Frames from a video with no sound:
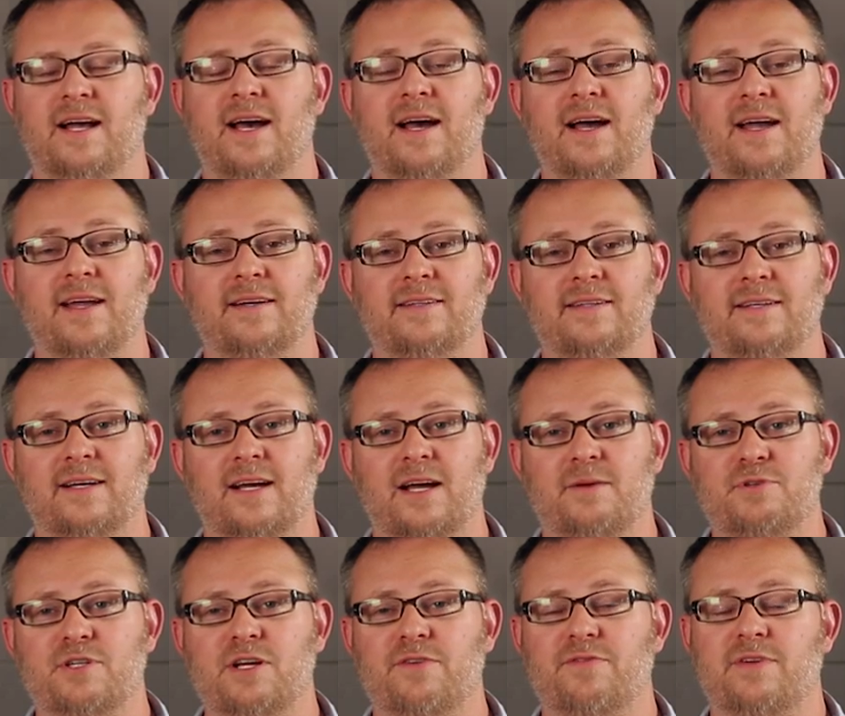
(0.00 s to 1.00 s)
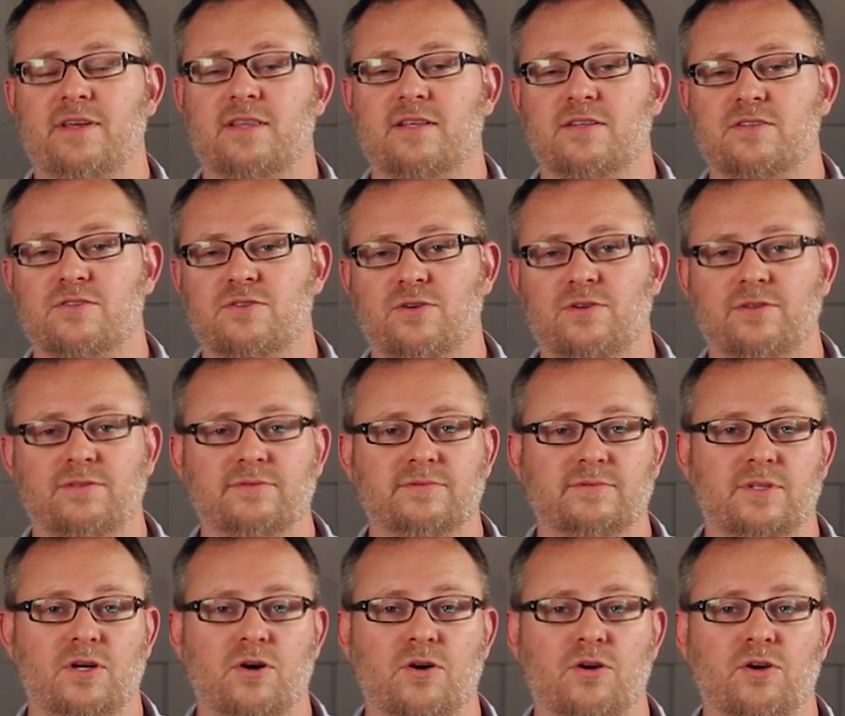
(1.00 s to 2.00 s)
Hi, I'm Chef Ethan Stoll,
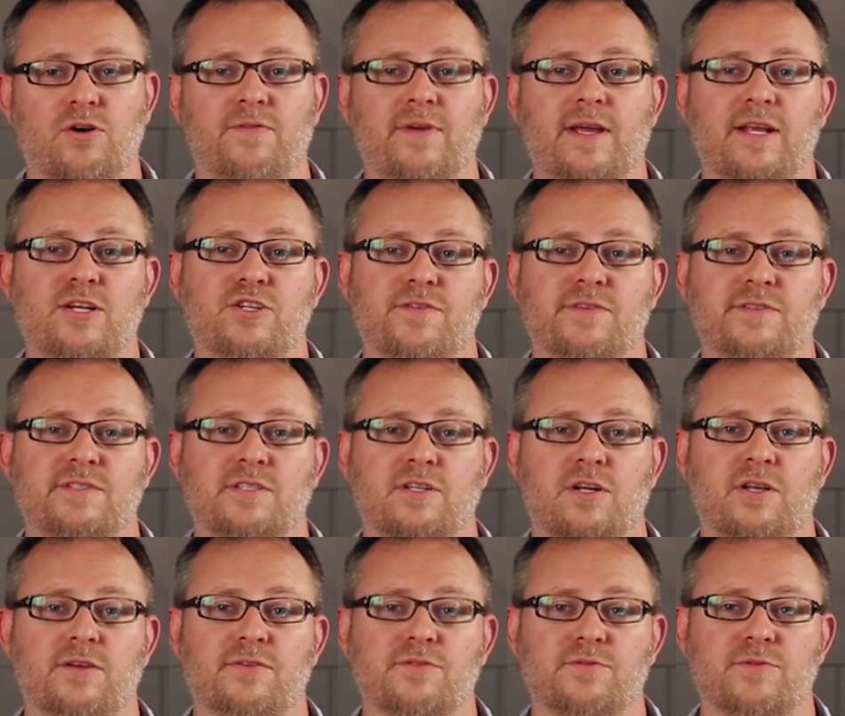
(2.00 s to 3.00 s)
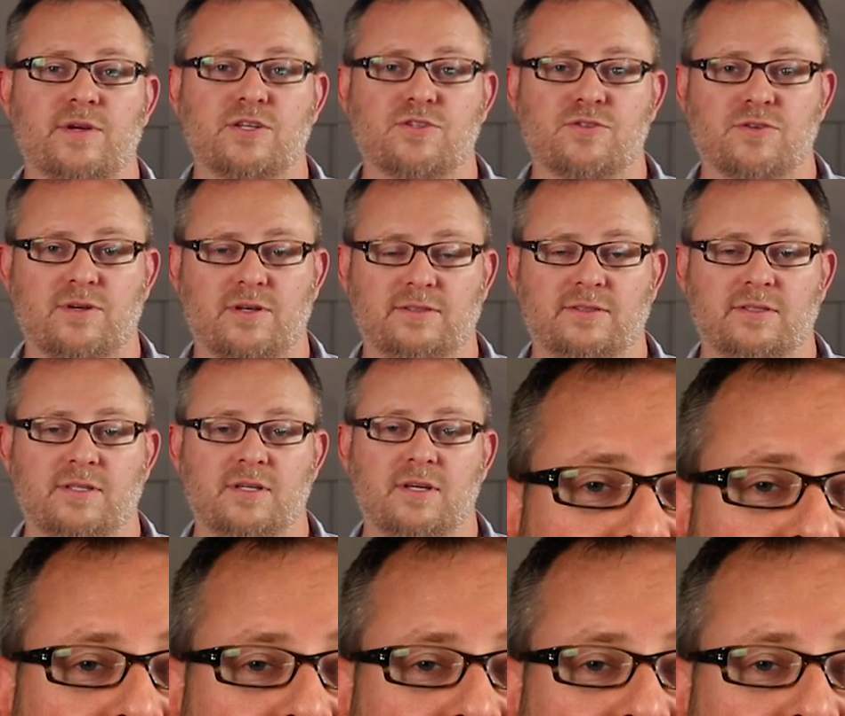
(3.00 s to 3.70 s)
owner of Anchovies and Olives Restaurants.